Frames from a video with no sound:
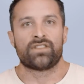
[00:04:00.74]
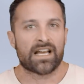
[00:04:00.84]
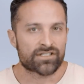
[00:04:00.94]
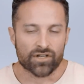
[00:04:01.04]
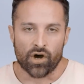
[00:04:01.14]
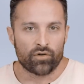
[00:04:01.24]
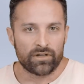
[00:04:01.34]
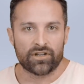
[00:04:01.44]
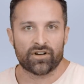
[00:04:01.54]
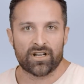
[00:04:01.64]
That's
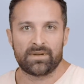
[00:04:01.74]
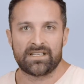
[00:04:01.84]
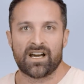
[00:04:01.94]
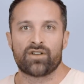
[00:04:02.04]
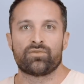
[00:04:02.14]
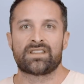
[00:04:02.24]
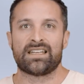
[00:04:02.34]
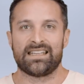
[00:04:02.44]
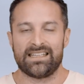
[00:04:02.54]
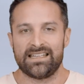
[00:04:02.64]
only going to be done with
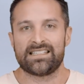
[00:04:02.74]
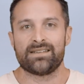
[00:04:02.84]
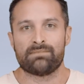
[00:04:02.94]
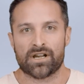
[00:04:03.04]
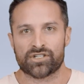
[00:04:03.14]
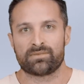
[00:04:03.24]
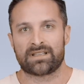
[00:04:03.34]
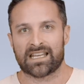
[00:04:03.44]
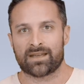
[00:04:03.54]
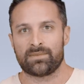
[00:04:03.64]
an easy
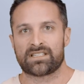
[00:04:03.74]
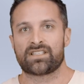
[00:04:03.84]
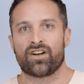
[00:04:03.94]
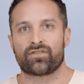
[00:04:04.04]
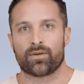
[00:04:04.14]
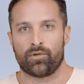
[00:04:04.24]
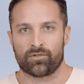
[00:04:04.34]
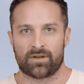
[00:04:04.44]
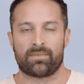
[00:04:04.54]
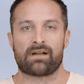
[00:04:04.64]
measurement that can be self
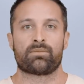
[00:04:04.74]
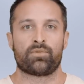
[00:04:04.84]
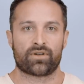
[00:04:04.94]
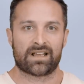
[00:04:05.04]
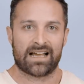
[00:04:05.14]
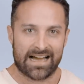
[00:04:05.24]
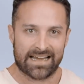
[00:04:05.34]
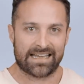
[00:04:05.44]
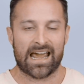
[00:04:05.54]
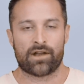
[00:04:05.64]
reported by reporting
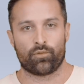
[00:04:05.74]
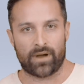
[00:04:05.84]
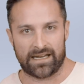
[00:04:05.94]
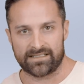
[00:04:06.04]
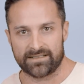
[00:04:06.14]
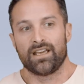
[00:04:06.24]
height and weight.